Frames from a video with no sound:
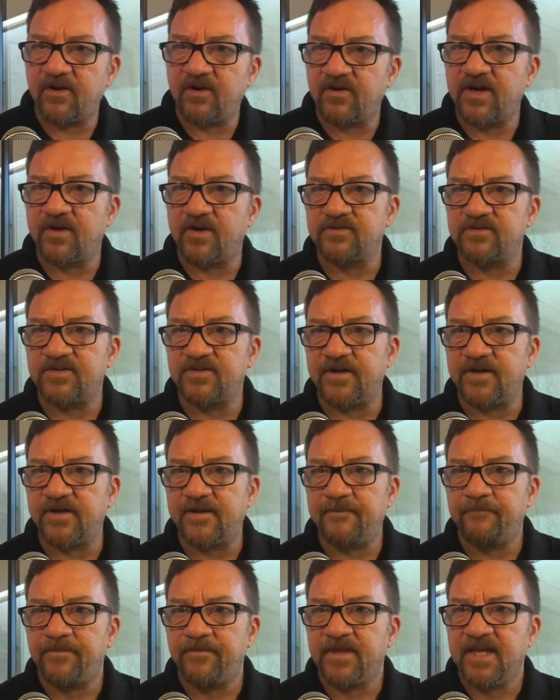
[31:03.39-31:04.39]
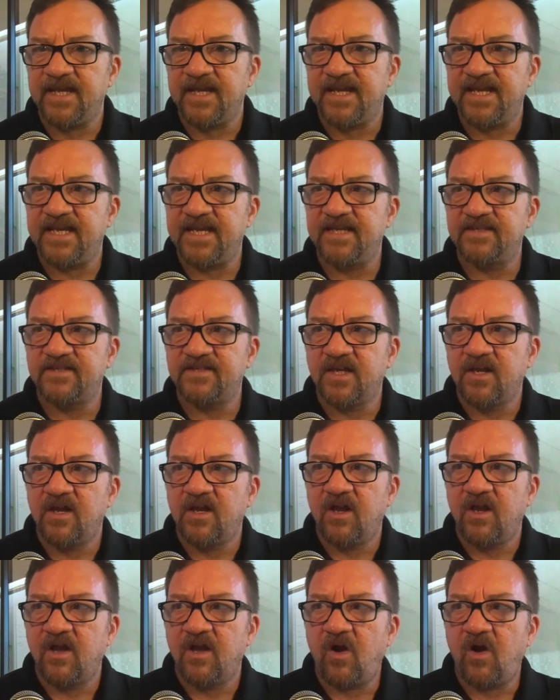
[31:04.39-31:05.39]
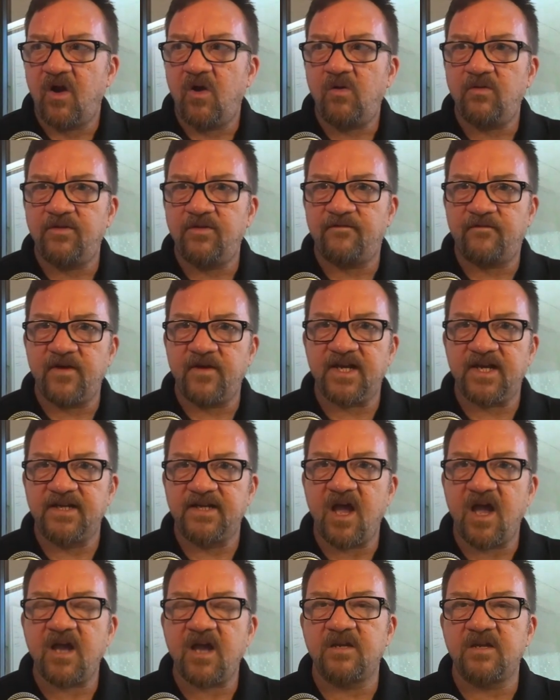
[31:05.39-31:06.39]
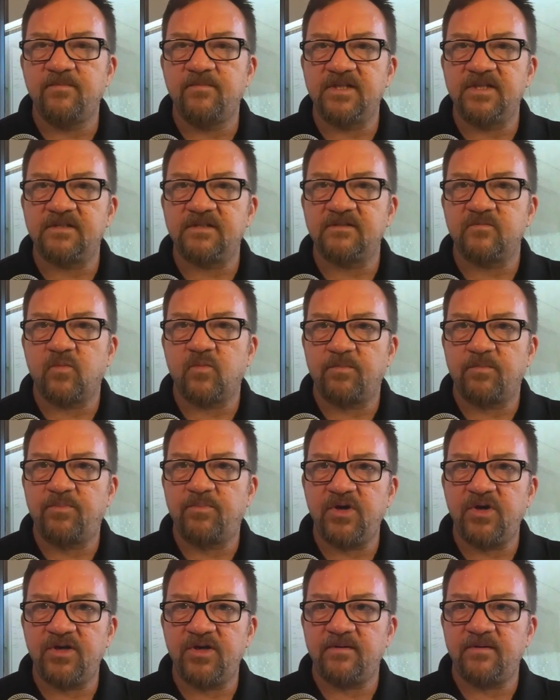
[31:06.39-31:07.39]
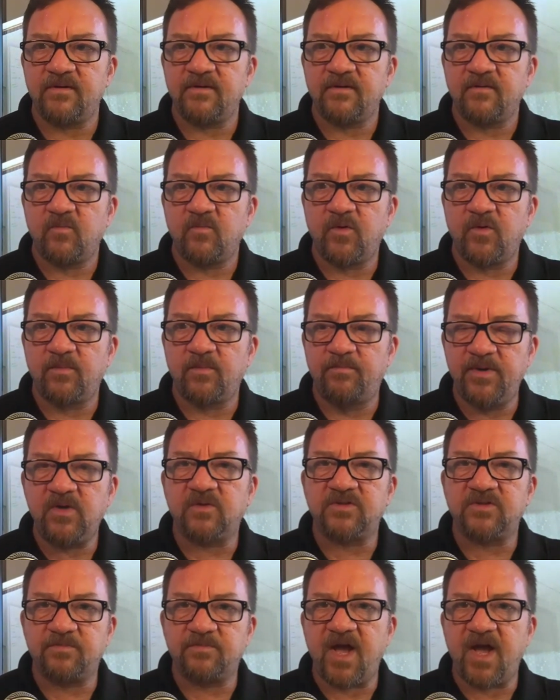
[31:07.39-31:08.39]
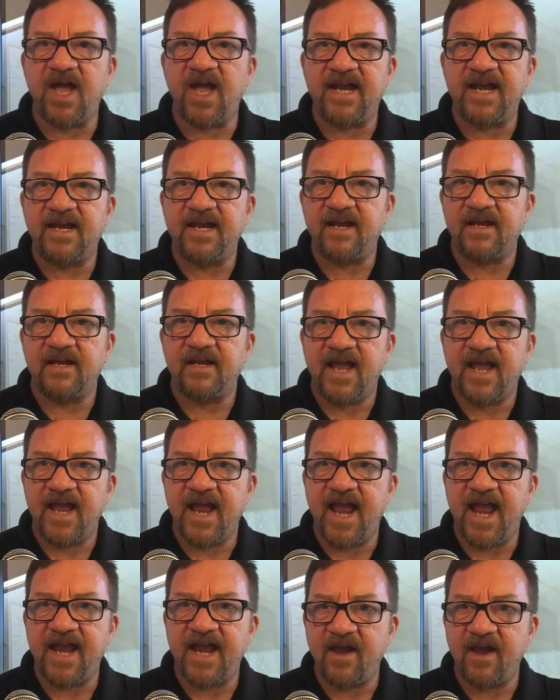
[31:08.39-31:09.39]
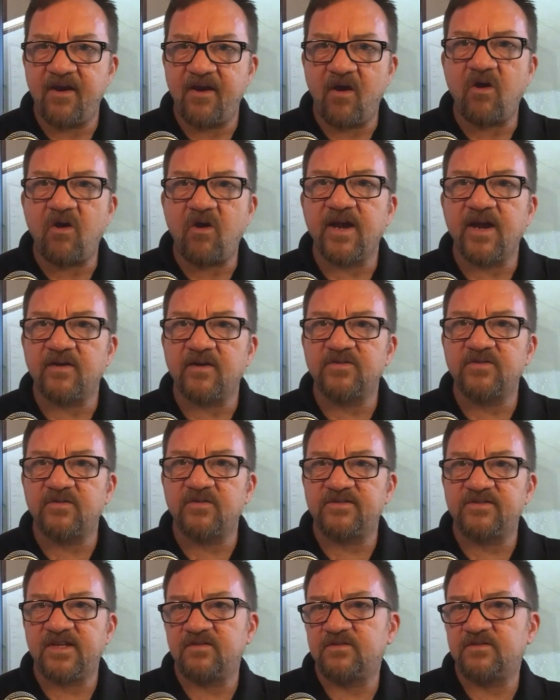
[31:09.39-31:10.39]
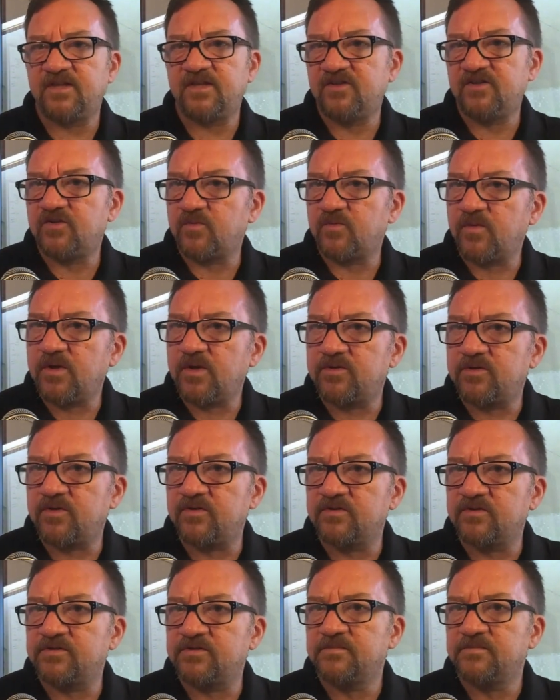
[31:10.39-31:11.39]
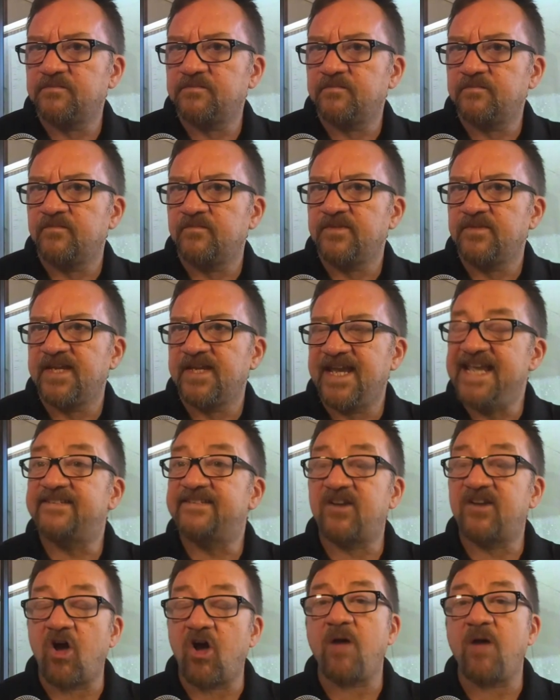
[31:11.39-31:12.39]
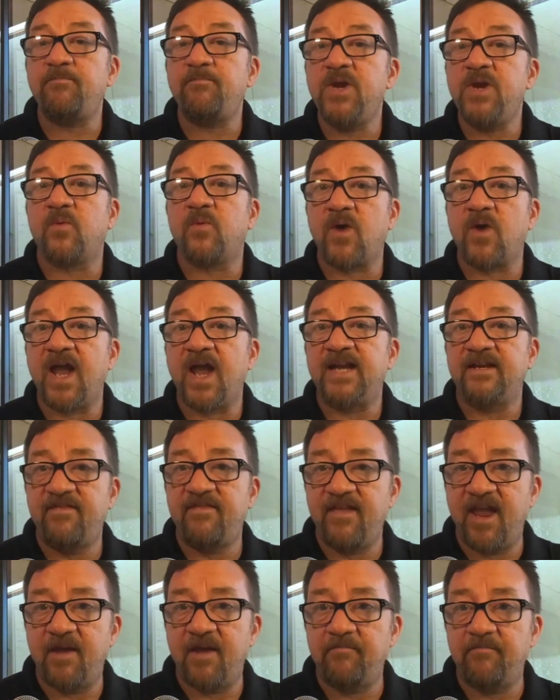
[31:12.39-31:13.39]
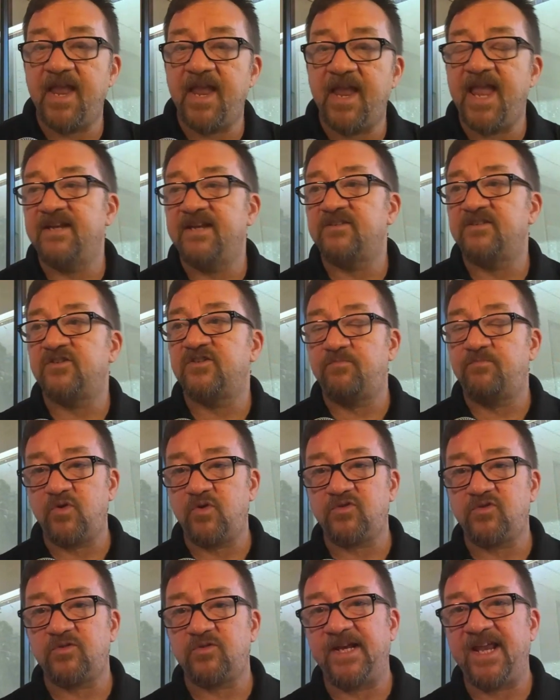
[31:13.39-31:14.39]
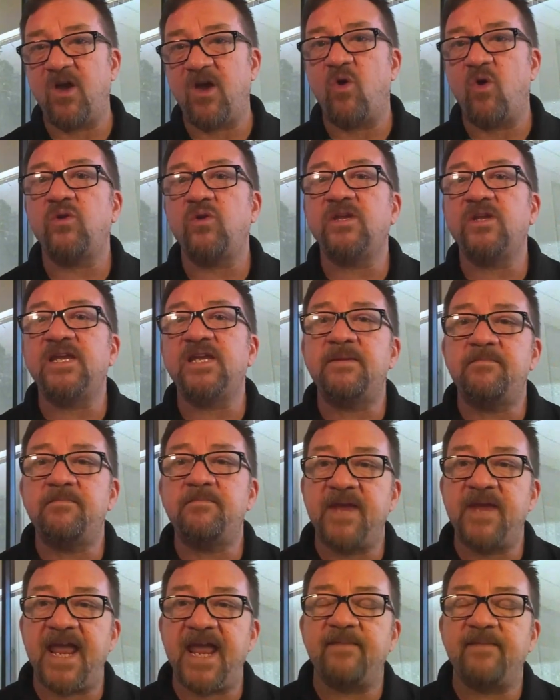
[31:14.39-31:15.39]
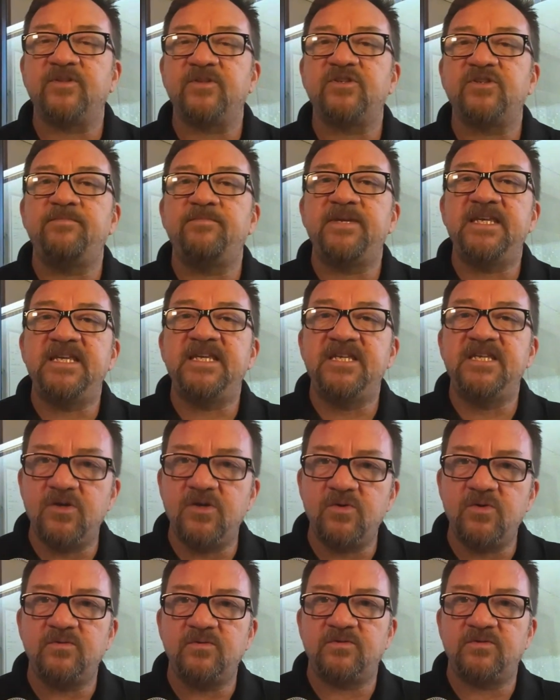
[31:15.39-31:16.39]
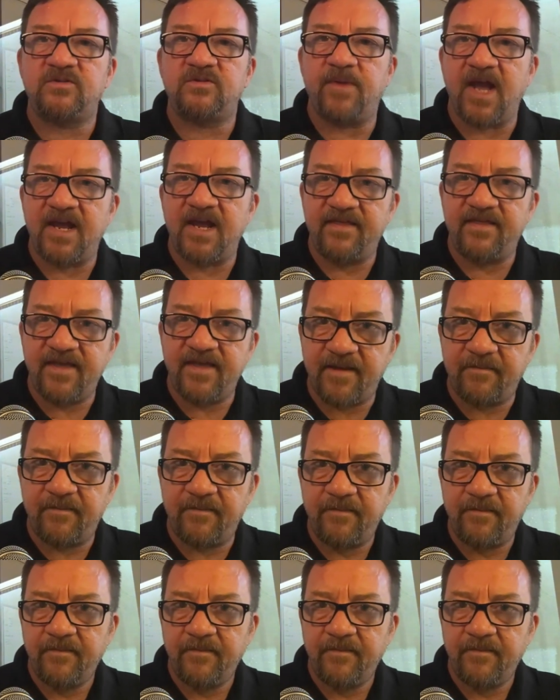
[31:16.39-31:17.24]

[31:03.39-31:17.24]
here in Arizona is all the freaking documents were built by AAR, Arizona Association of Realtors, is copyright them and is supposedly only be able to be used by them.